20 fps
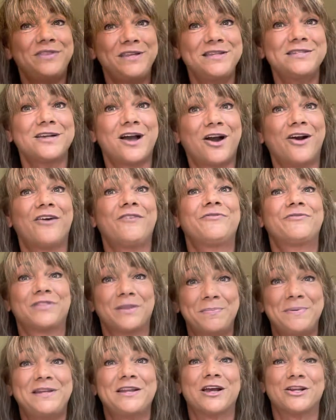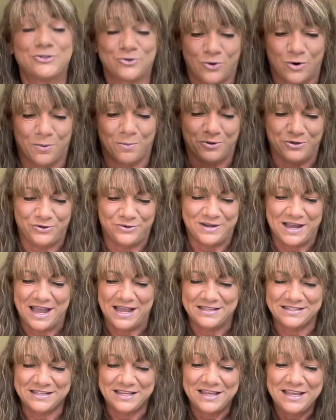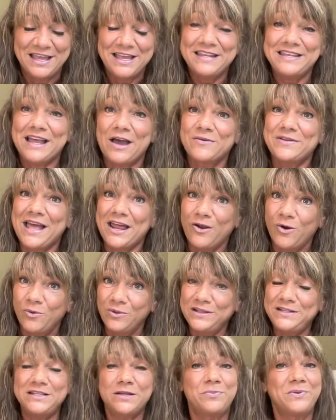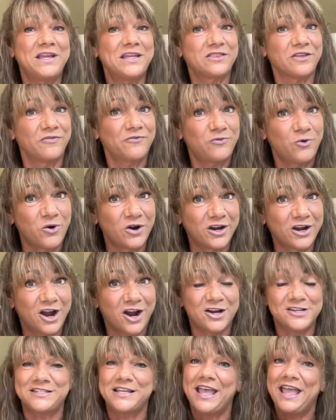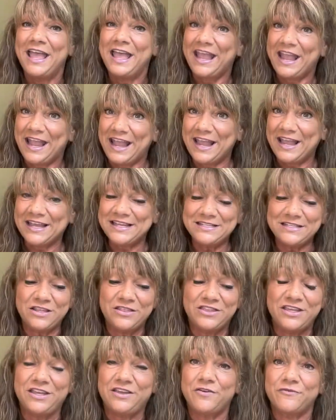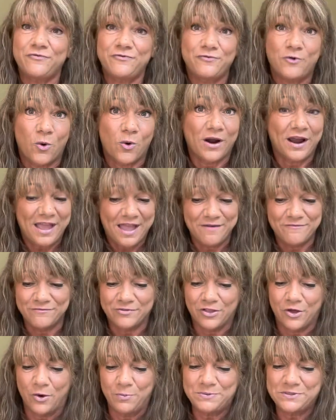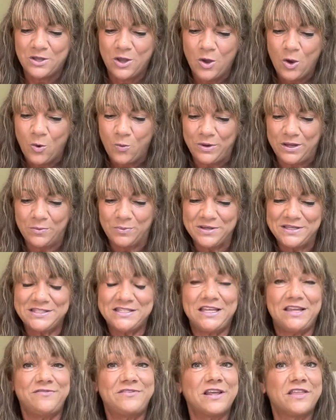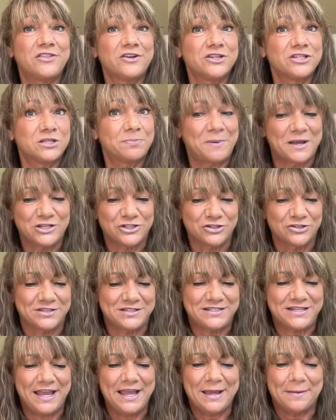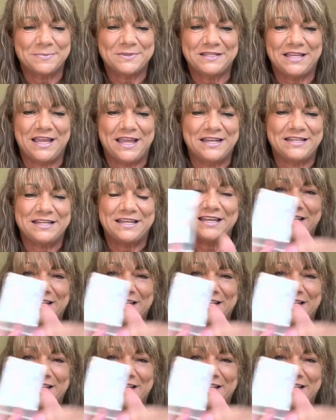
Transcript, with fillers: these are flipping adorable, you guys. Now, not only did we get the four cards and the four envelopes, we received their special stamps. And